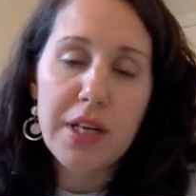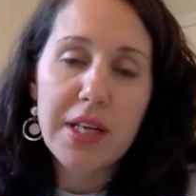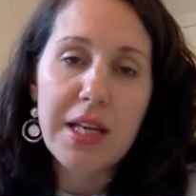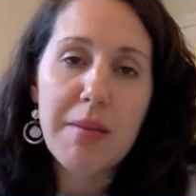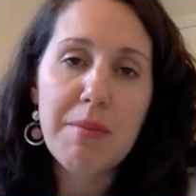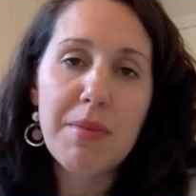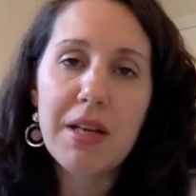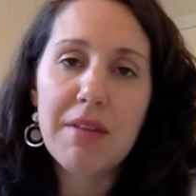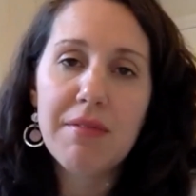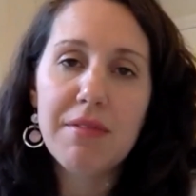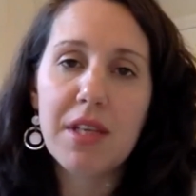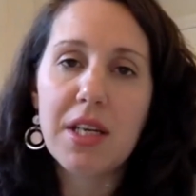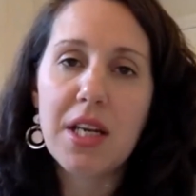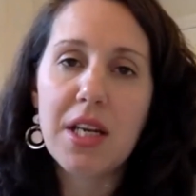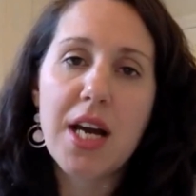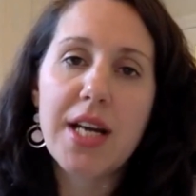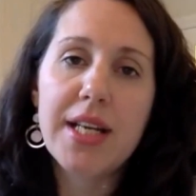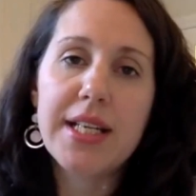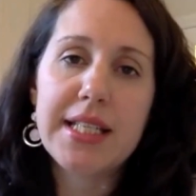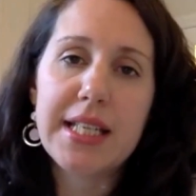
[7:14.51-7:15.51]
He believed in the
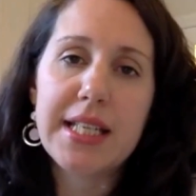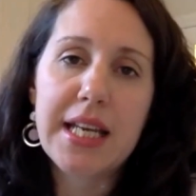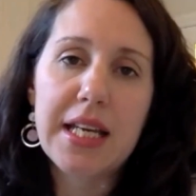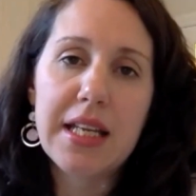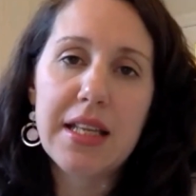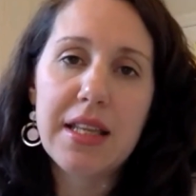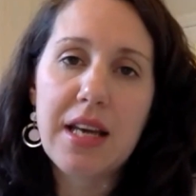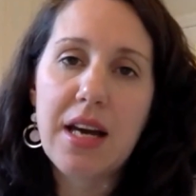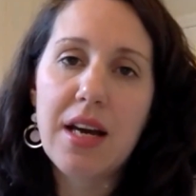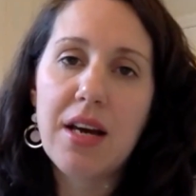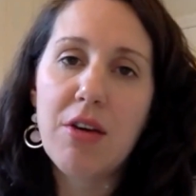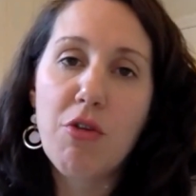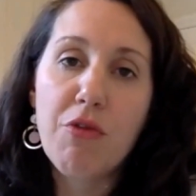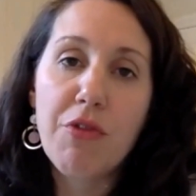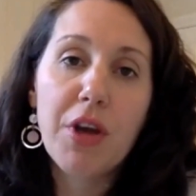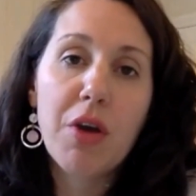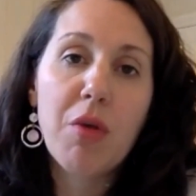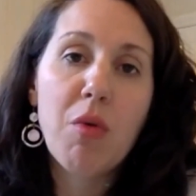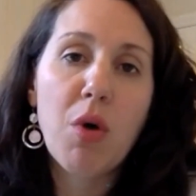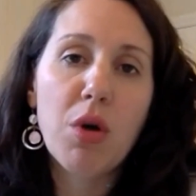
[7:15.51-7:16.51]
idea that of
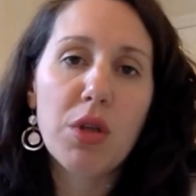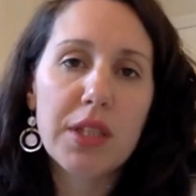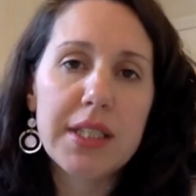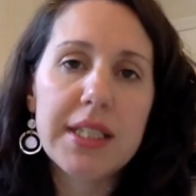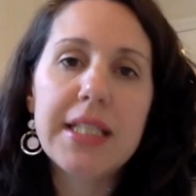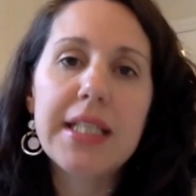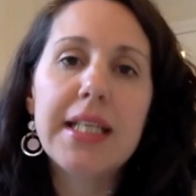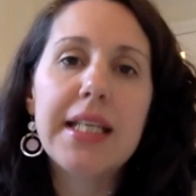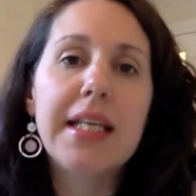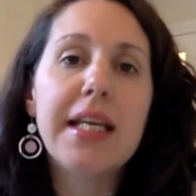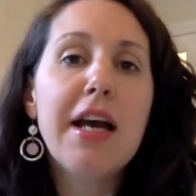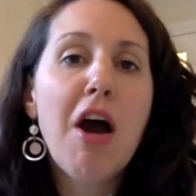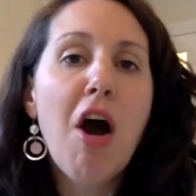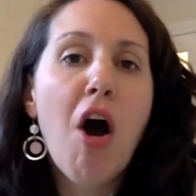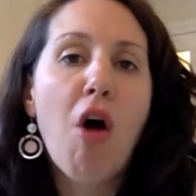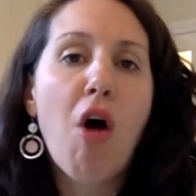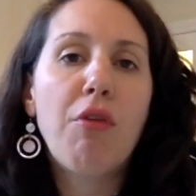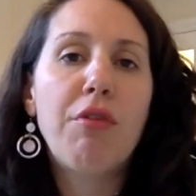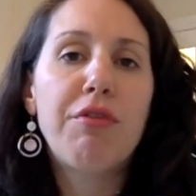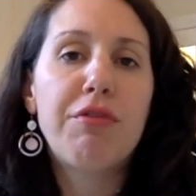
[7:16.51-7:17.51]
equality,
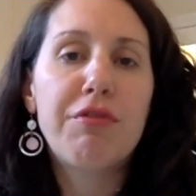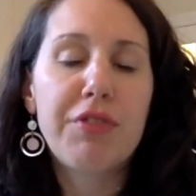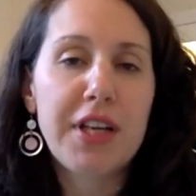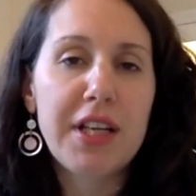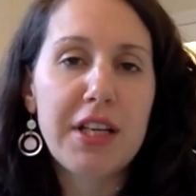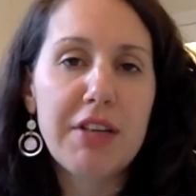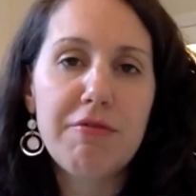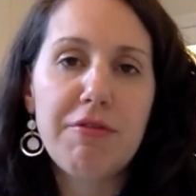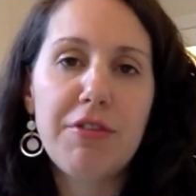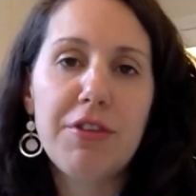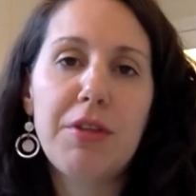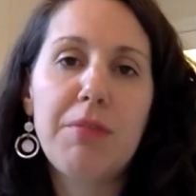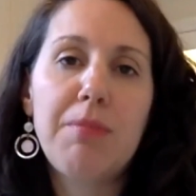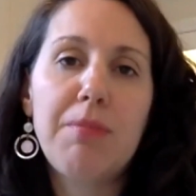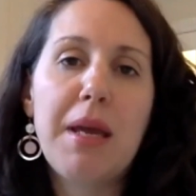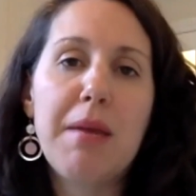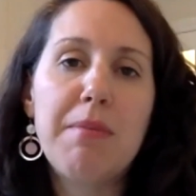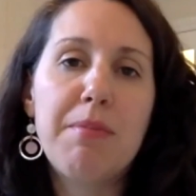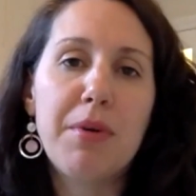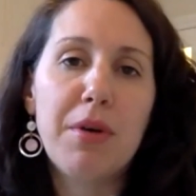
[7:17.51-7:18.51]
of freedom for the
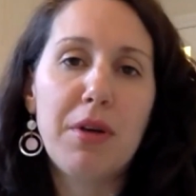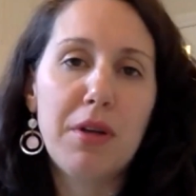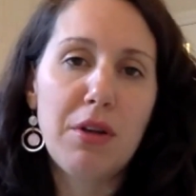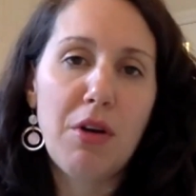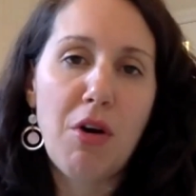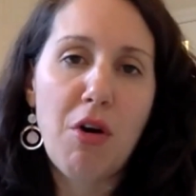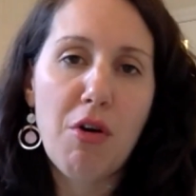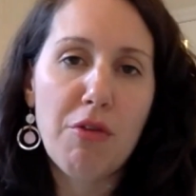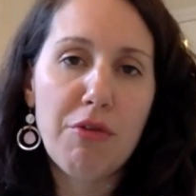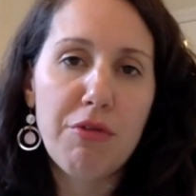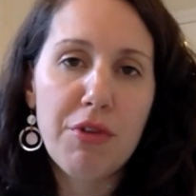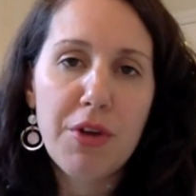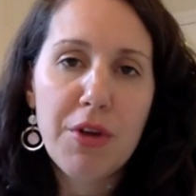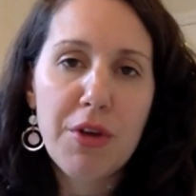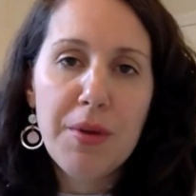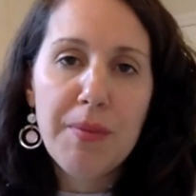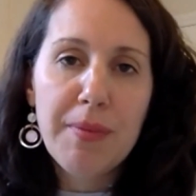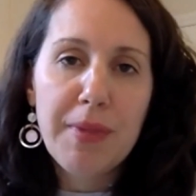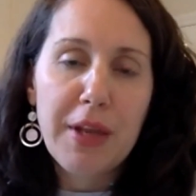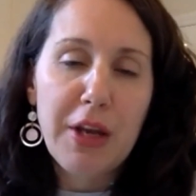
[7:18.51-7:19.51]
people, of
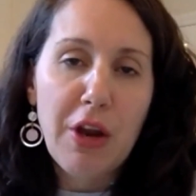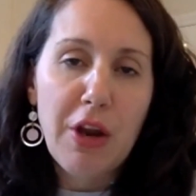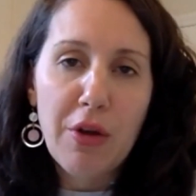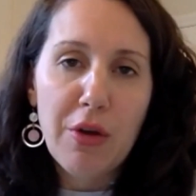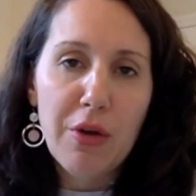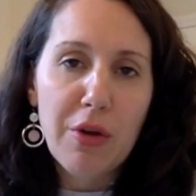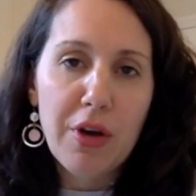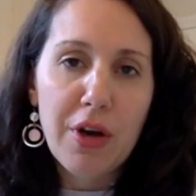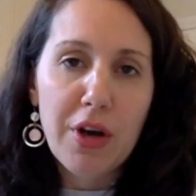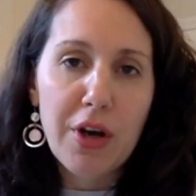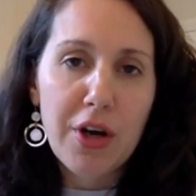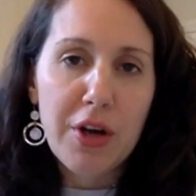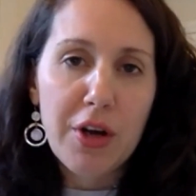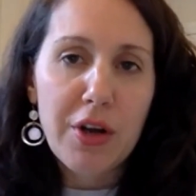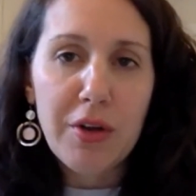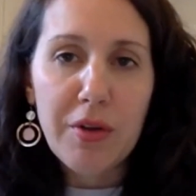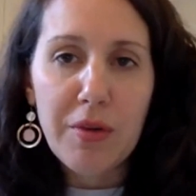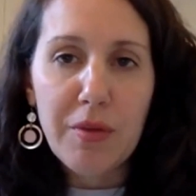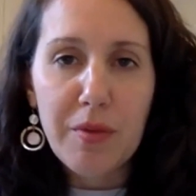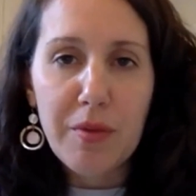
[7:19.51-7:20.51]

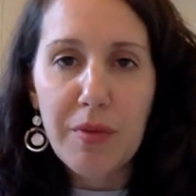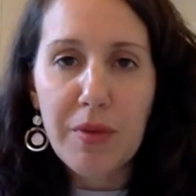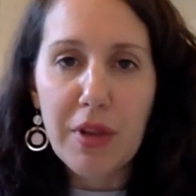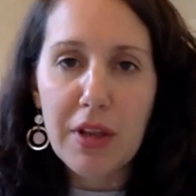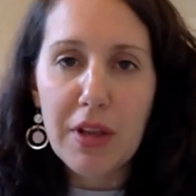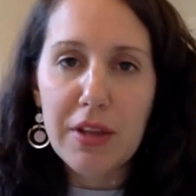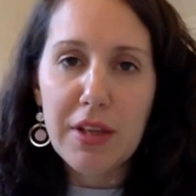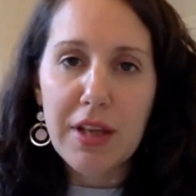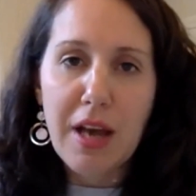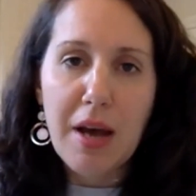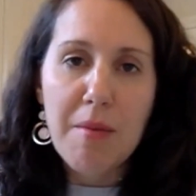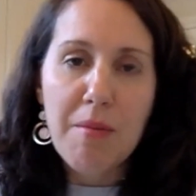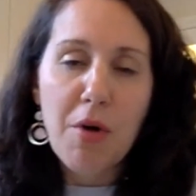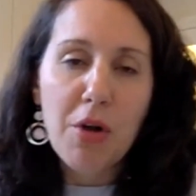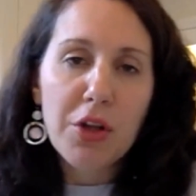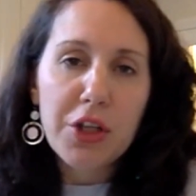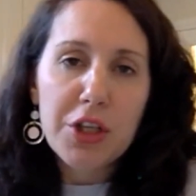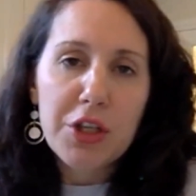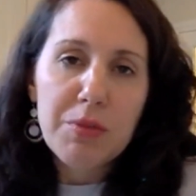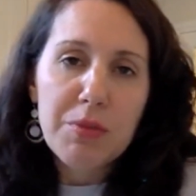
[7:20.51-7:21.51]
the
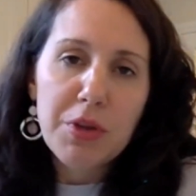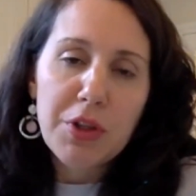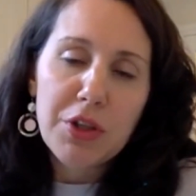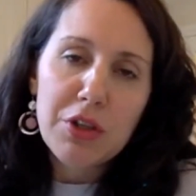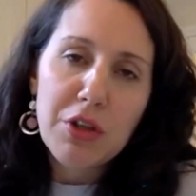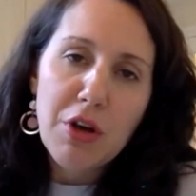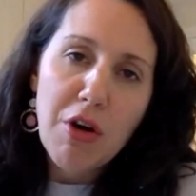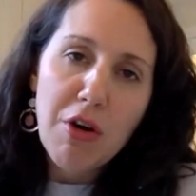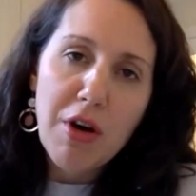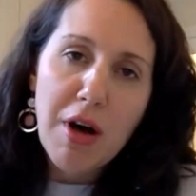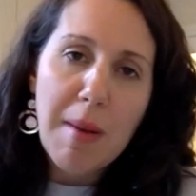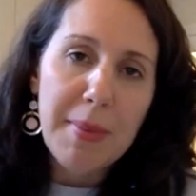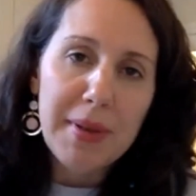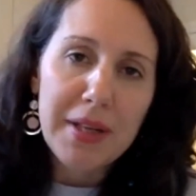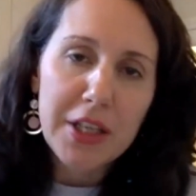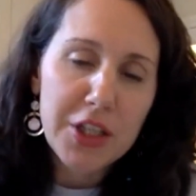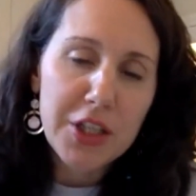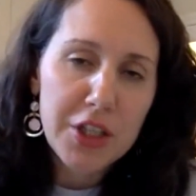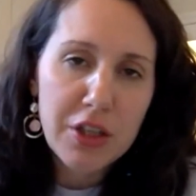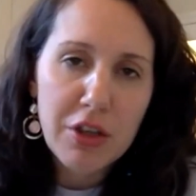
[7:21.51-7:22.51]

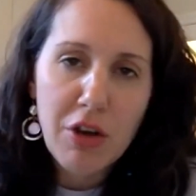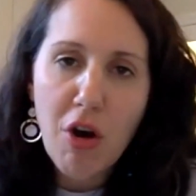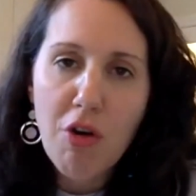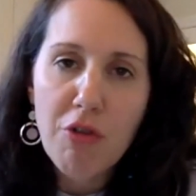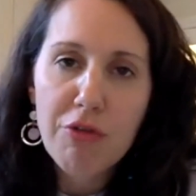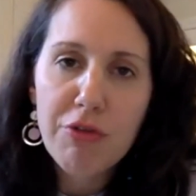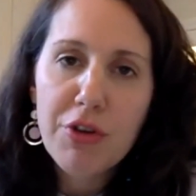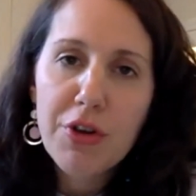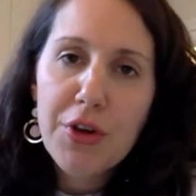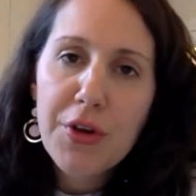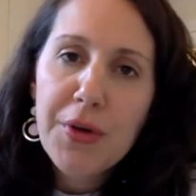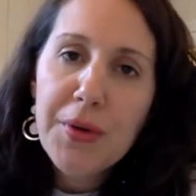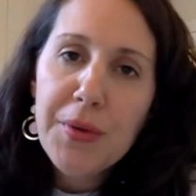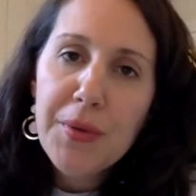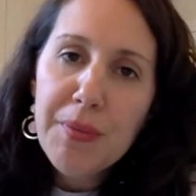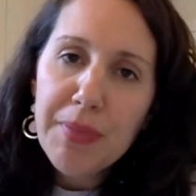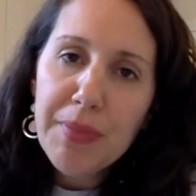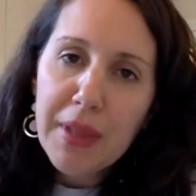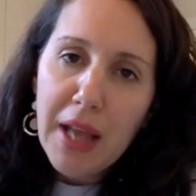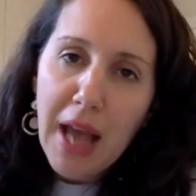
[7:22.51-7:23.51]
abolition of
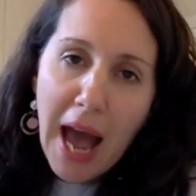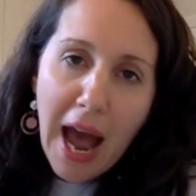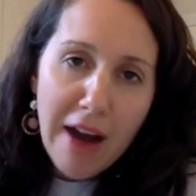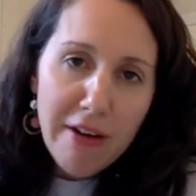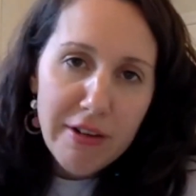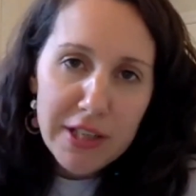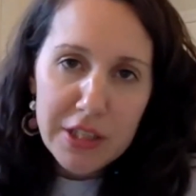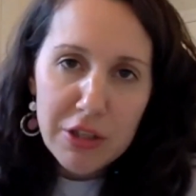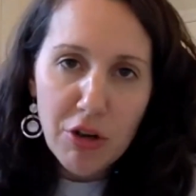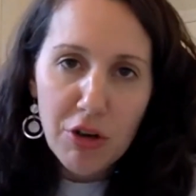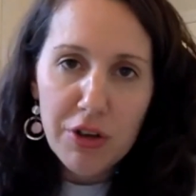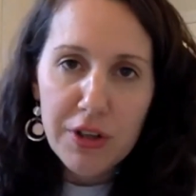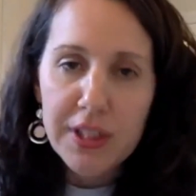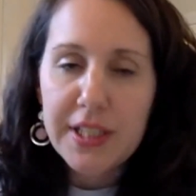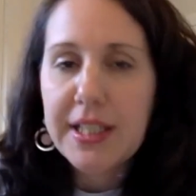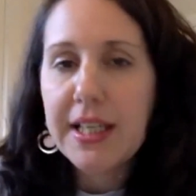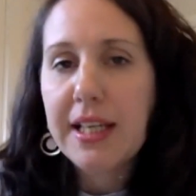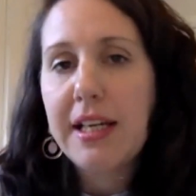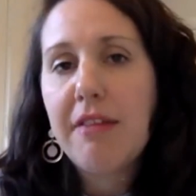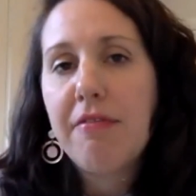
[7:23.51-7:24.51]

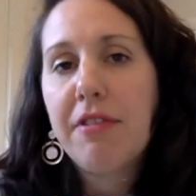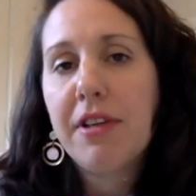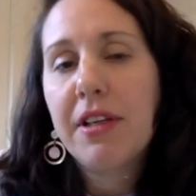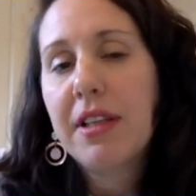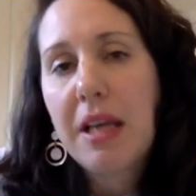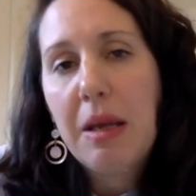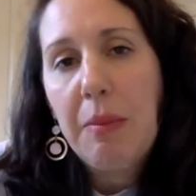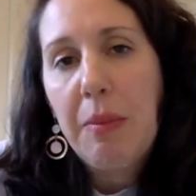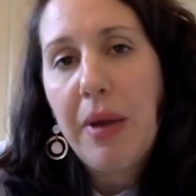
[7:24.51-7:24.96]
aristocracy and everything.